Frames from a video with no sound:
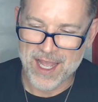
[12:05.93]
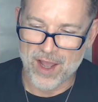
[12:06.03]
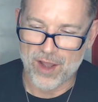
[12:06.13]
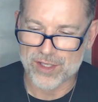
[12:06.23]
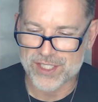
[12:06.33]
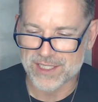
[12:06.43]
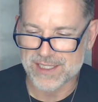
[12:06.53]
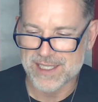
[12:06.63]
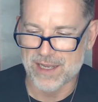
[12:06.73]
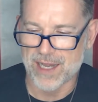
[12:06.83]
Oh, check
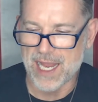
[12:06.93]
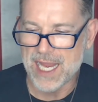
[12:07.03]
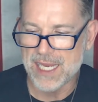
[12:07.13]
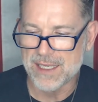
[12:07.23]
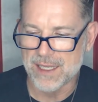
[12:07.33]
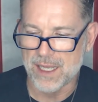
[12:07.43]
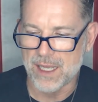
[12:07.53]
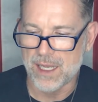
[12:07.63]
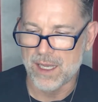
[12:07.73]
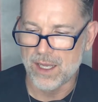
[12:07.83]
this out.
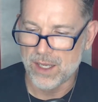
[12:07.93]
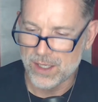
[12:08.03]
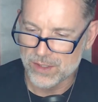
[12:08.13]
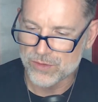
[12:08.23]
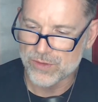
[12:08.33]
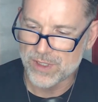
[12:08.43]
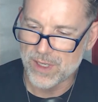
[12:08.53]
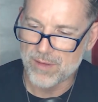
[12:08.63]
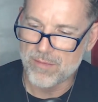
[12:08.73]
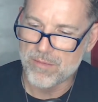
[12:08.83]
800
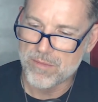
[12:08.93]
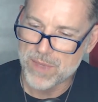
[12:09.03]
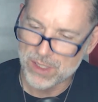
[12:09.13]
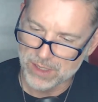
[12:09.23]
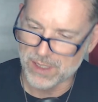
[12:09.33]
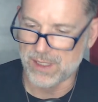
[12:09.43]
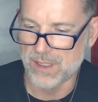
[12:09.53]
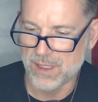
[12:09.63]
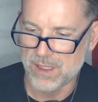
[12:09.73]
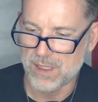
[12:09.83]

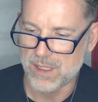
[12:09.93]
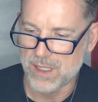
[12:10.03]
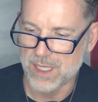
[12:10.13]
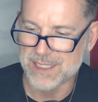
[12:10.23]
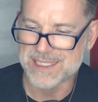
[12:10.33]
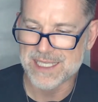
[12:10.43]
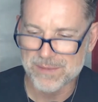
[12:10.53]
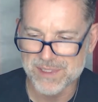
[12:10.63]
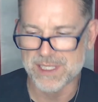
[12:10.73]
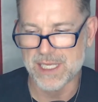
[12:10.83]
million in
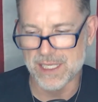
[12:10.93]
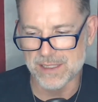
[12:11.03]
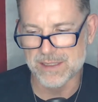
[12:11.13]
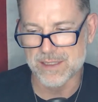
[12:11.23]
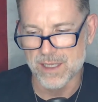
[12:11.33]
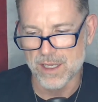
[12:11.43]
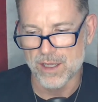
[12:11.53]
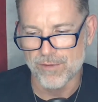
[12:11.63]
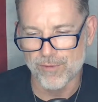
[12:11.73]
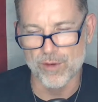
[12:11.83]
subsidies
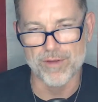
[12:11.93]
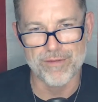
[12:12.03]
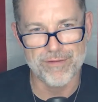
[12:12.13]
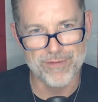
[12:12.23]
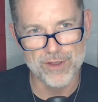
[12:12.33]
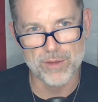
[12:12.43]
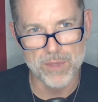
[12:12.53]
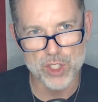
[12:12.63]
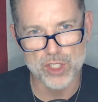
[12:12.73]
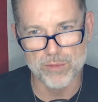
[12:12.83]
for the film
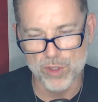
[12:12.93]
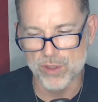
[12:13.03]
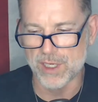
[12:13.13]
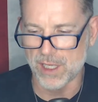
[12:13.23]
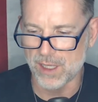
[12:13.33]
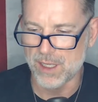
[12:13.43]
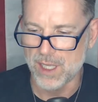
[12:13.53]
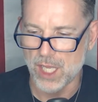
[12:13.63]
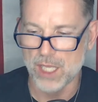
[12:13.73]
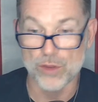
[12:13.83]
community
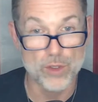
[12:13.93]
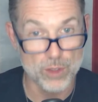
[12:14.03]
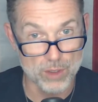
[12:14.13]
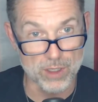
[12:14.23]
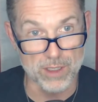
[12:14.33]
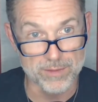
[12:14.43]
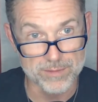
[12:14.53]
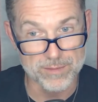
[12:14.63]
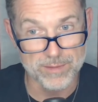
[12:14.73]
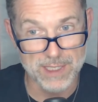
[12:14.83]
in New York
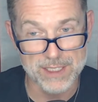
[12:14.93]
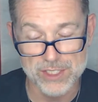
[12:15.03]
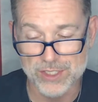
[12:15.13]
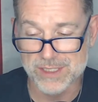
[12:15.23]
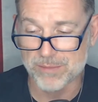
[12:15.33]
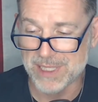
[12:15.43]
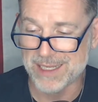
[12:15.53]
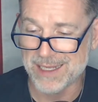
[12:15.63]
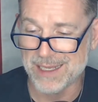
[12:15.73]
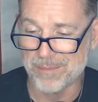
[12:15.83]
that has just
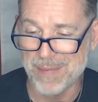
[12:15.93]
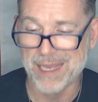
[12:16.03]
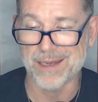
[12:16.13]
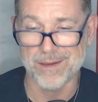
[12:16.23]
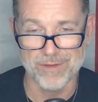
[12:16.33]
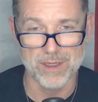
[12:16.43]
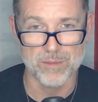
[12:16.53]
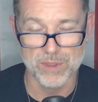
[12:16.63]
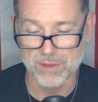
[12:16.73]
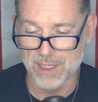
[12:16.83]
been made
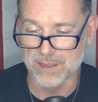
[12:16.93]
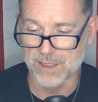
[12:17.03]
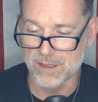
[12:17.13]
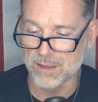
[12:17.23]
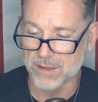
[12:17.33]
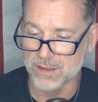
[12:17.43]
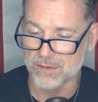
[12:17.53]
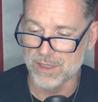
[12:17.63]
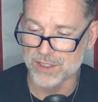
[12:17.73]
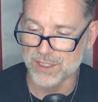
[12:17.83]
available out there.
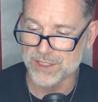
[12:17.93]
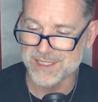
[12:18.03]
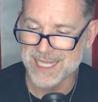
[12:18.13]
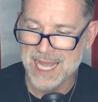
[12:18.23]
Congratulations.